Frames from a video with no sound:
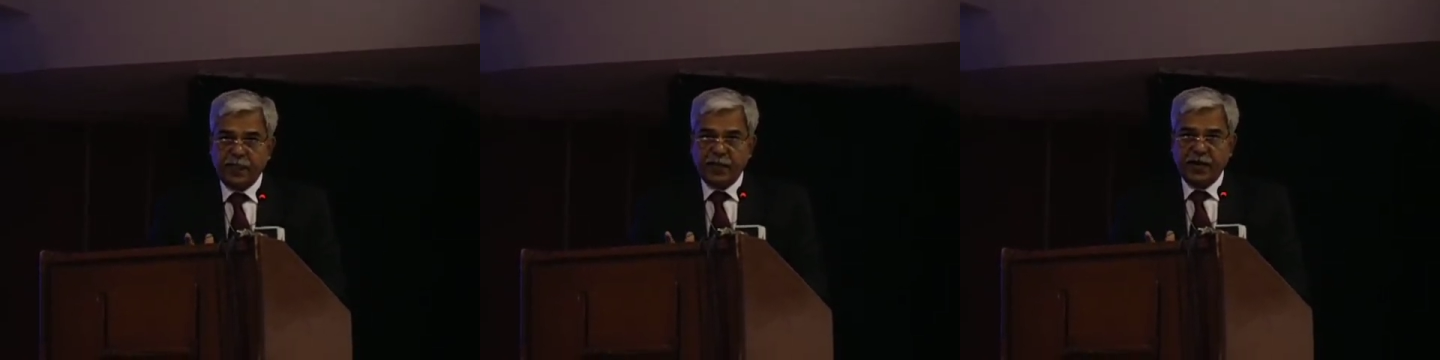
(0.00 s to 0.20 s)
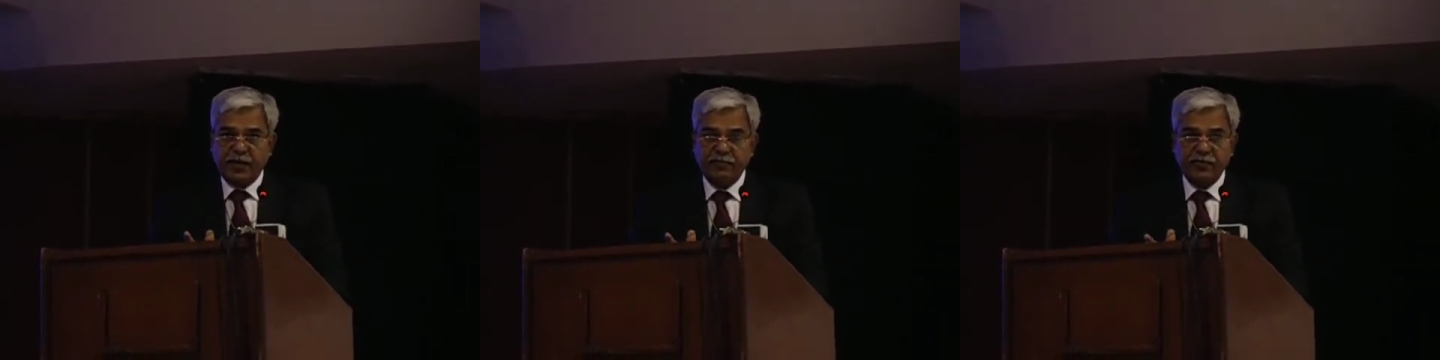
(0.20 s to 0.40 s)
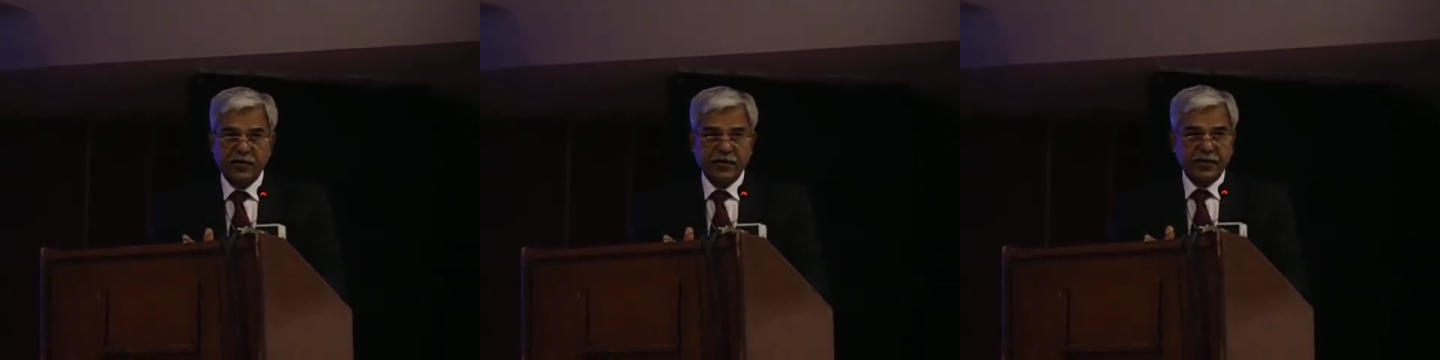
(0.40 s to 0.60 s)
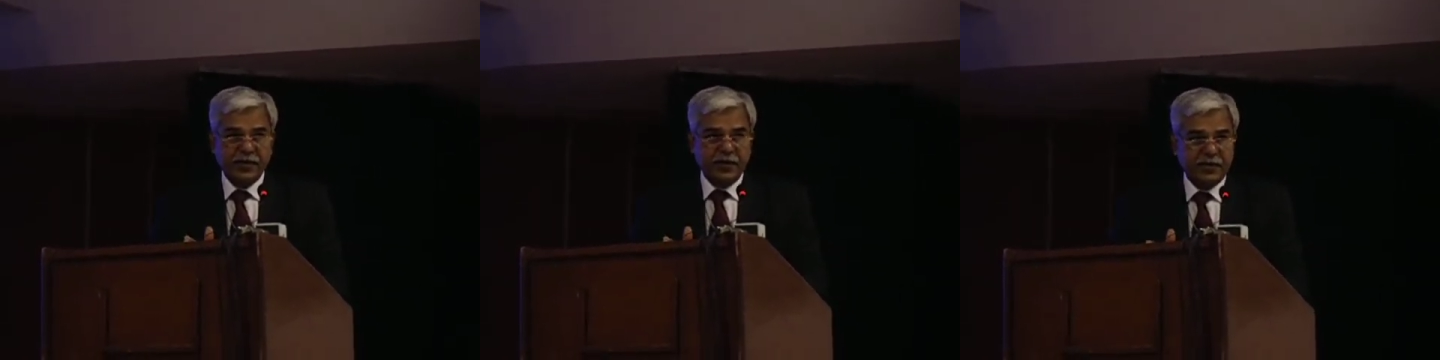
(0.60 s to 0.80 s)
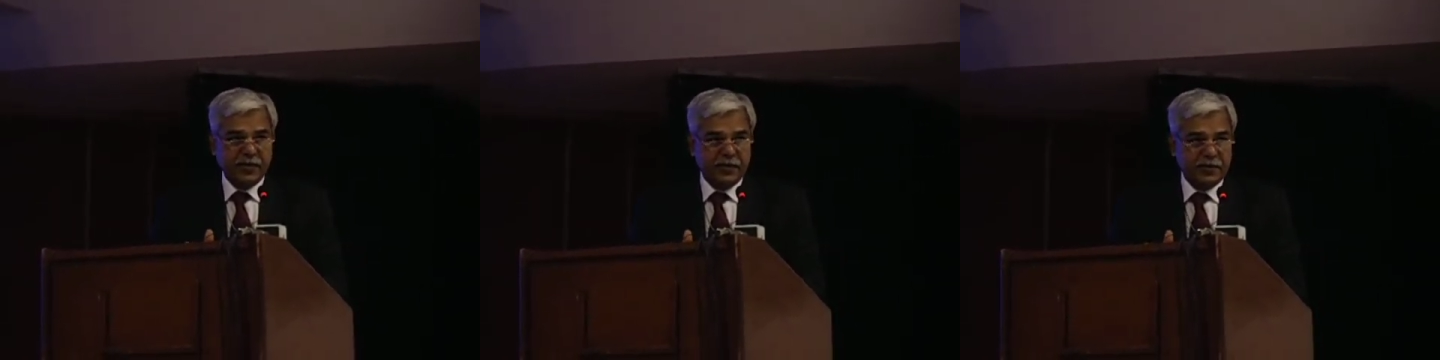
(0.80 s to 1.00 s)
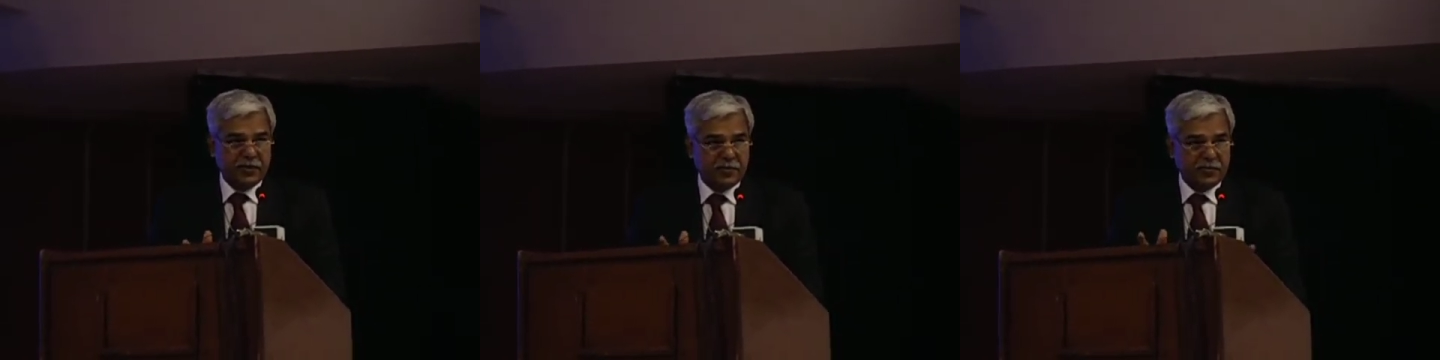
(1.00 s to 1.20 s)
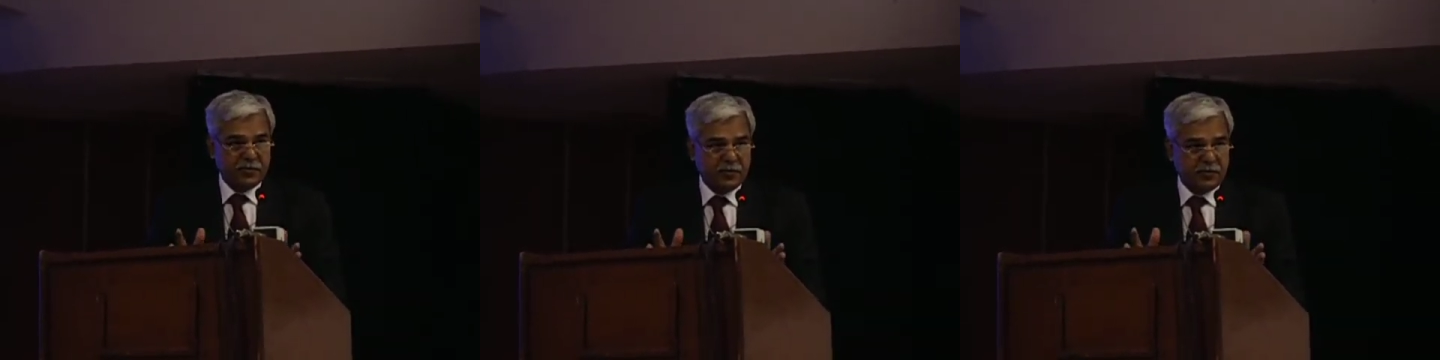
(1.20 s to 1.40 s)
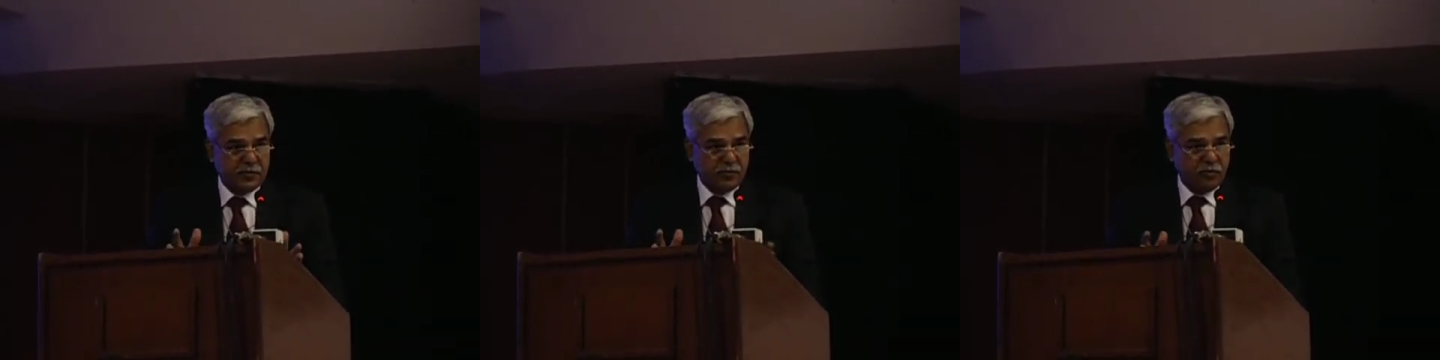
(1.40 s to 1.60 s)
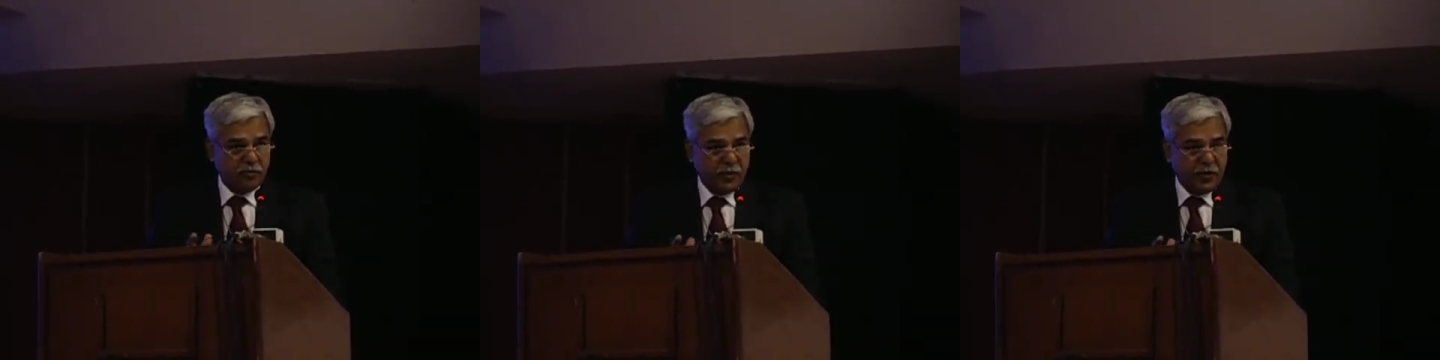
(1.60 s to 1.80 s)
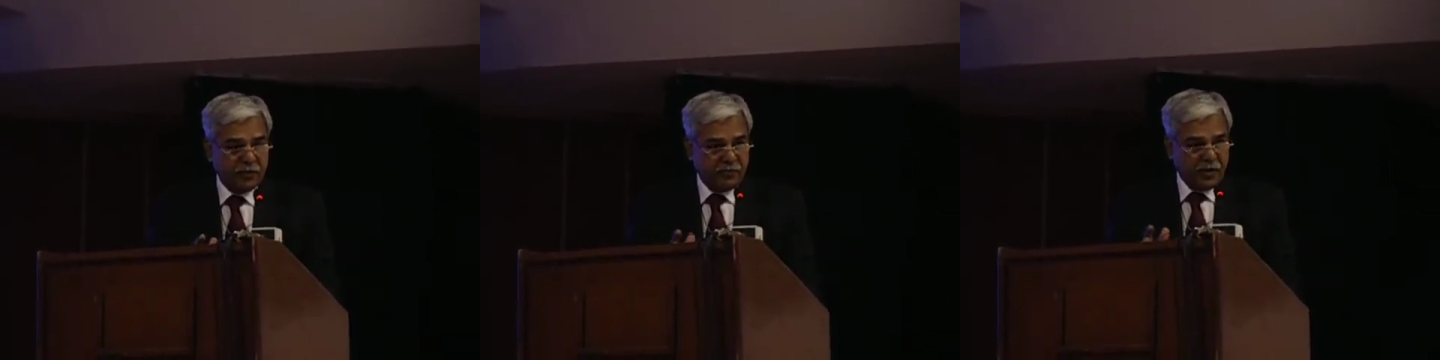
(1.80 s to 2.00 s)
having created this
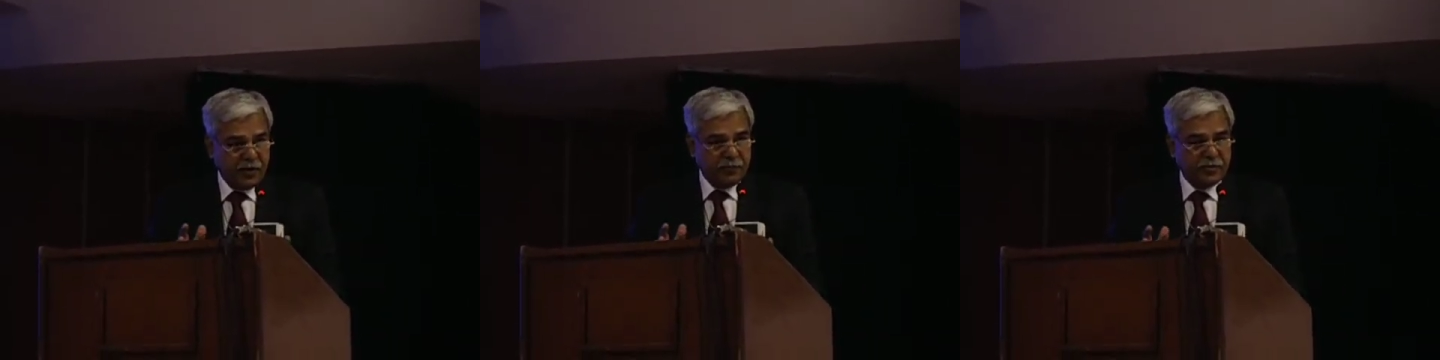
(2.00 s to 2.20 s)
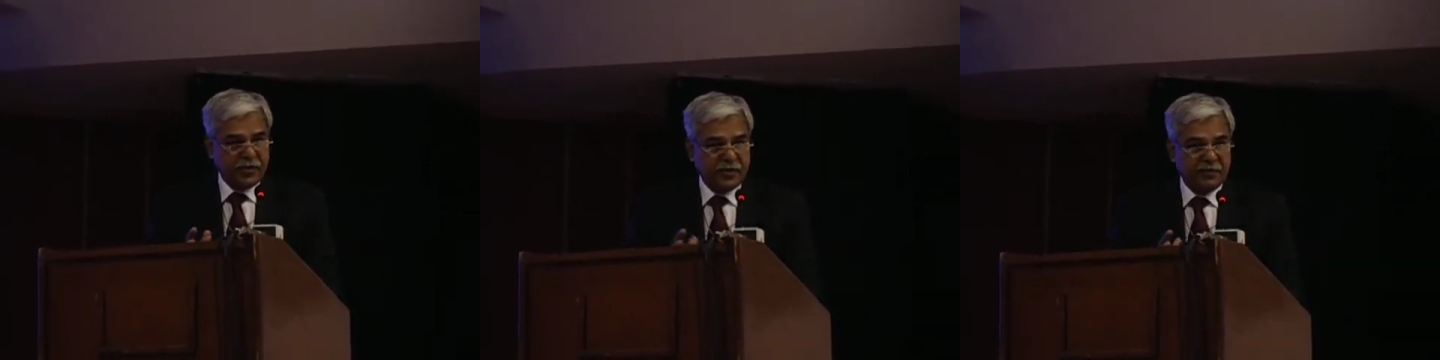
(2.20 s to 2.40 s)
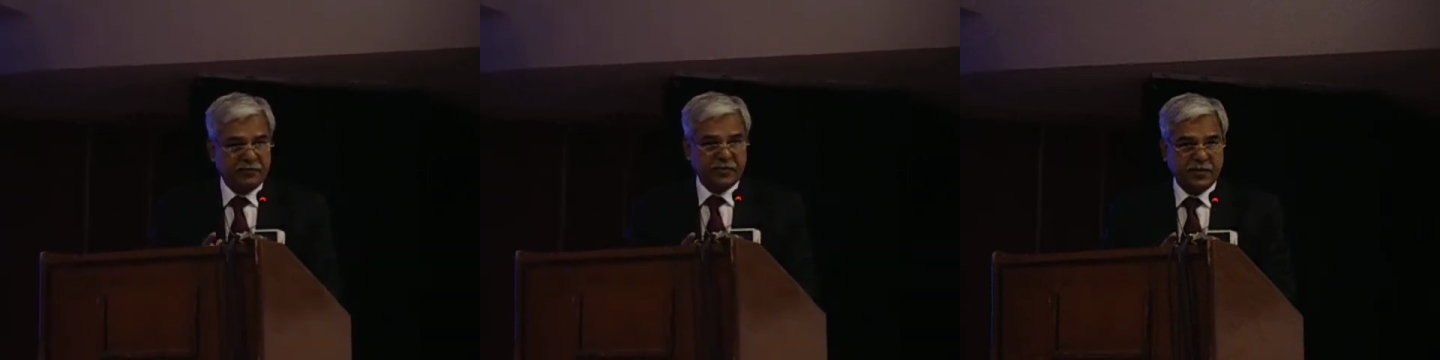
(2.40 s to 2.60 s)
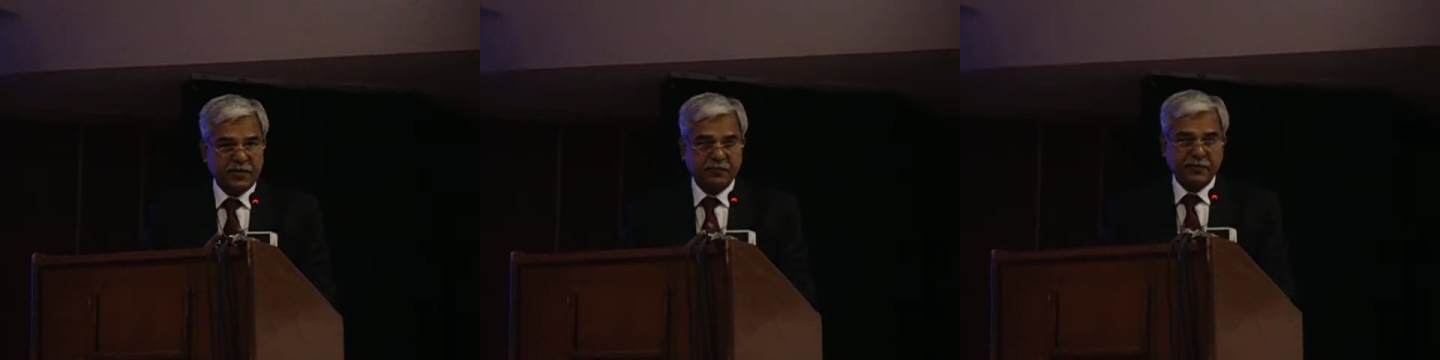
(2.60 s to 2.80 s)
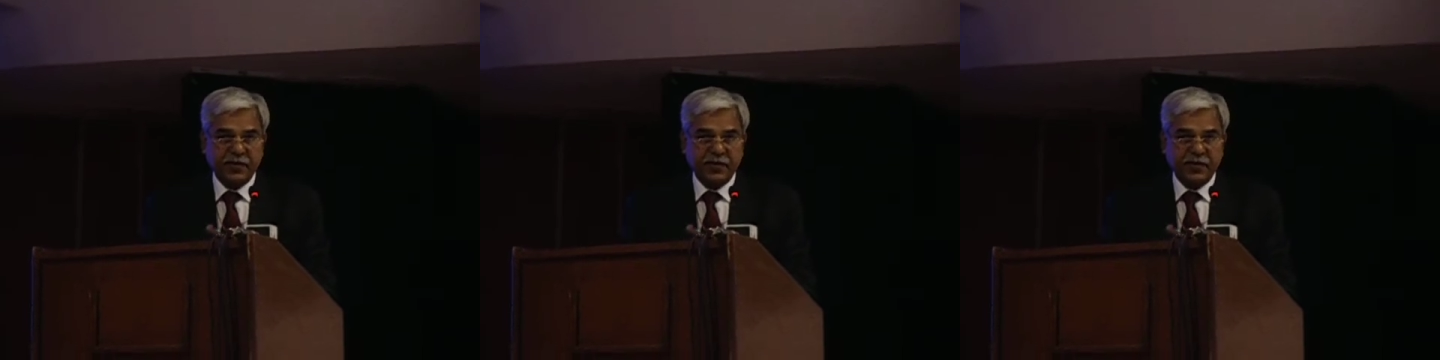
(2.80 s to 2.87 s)
collaborative set of